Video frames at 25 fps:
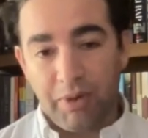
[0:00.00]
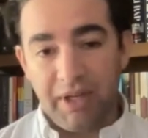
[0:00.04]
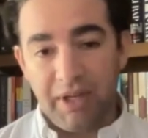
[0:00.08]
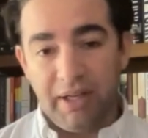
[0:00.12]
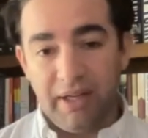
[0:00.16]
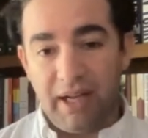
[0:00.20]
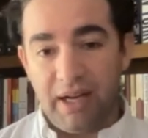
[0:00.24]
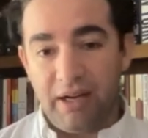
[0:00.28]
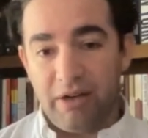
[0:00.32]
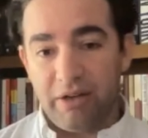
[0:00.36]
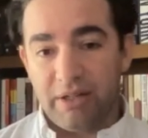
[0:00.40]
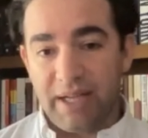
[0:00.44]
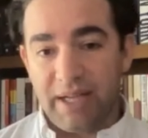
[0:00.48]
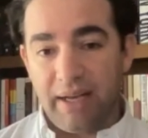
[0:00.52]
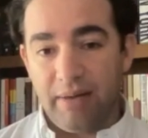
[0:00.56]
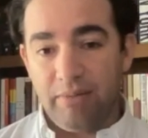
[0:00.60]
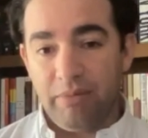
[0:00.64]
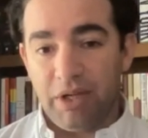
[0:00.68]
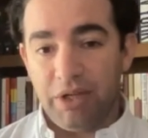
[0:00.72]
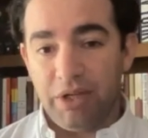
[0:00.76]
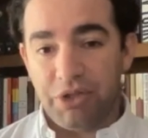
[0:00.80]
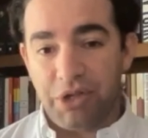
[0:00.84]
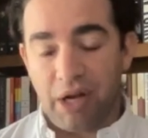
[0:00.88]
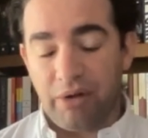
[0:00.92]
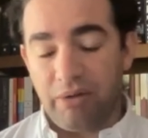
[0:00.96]
but in
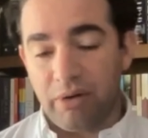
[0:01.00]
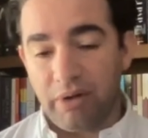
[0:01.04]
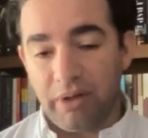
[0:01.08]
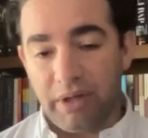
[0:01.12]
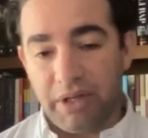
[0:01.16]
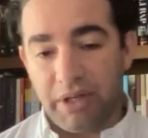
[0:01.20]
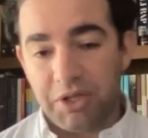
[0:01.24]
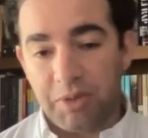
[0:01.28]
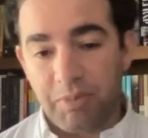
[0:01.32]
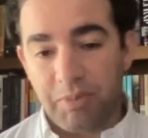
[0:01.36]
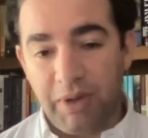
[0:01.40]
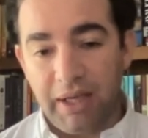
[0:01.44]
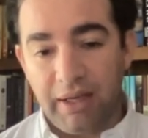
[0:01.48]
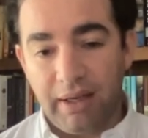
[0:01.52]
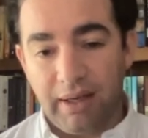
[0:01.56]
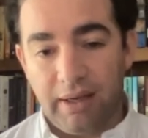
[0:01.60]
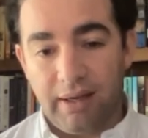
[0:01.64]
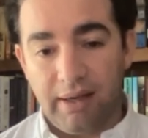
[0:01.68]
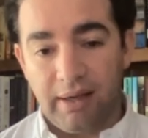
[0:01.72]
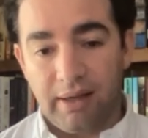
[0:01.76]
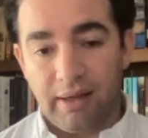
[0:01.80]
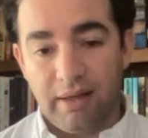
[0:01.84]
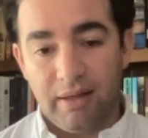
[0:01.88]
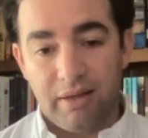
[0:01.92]
entertainment, generally speaking,